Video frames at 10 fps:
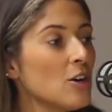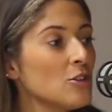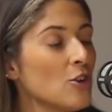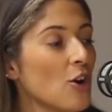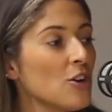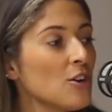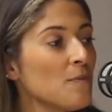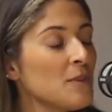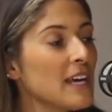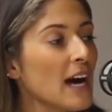the
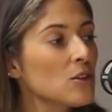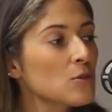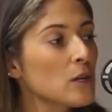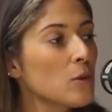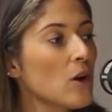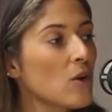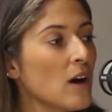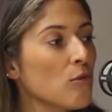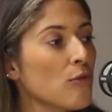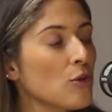gallery world.
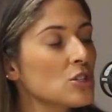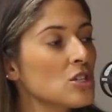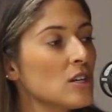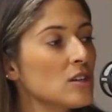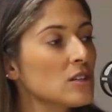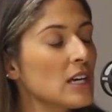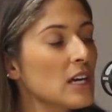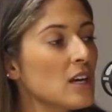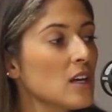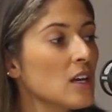
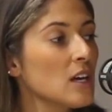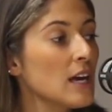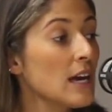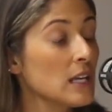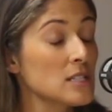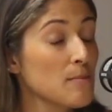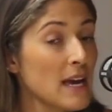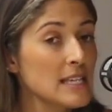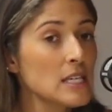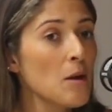Unfortunately, it's
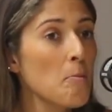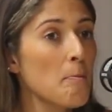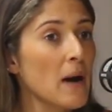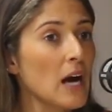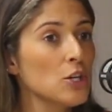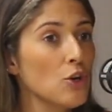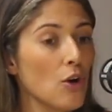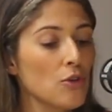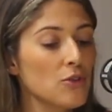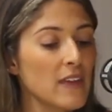amazing, but
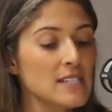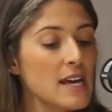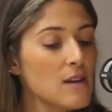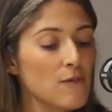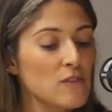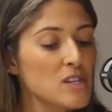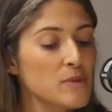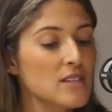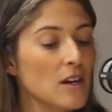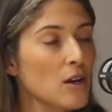they're taking
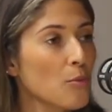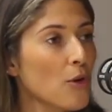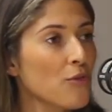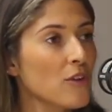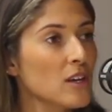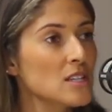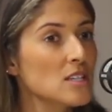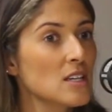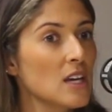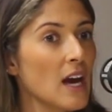50% of your profits.
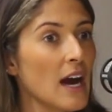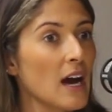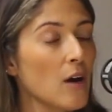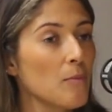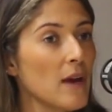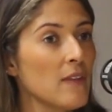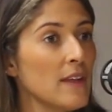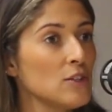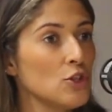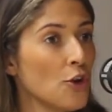And
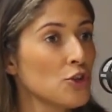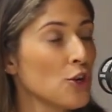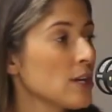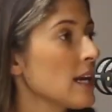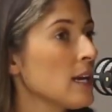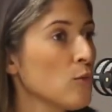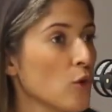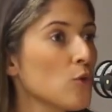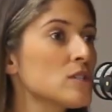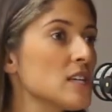then, you don't get any
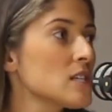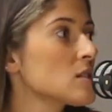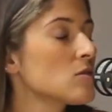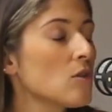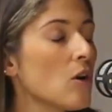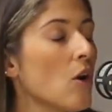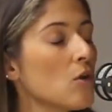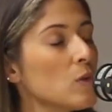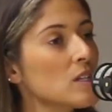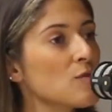royalties
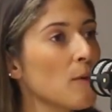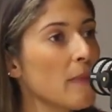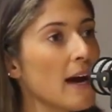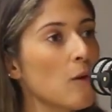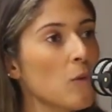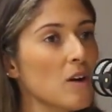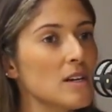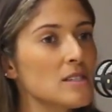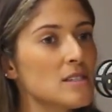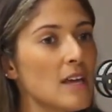onwards from that.
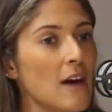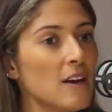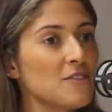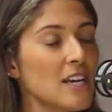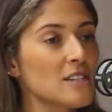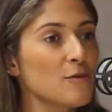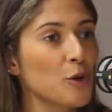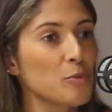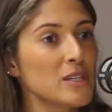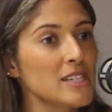Whereas NFTs have
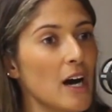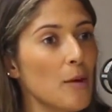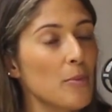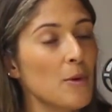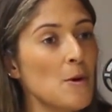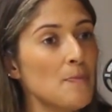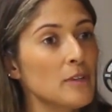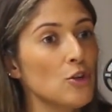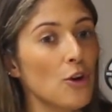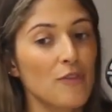opened up,
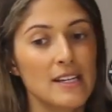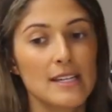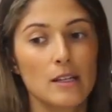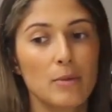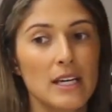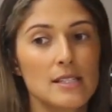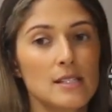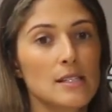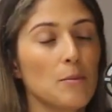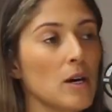if I sell a piece
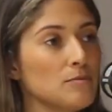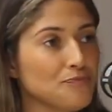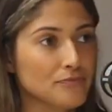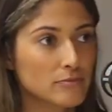to someone,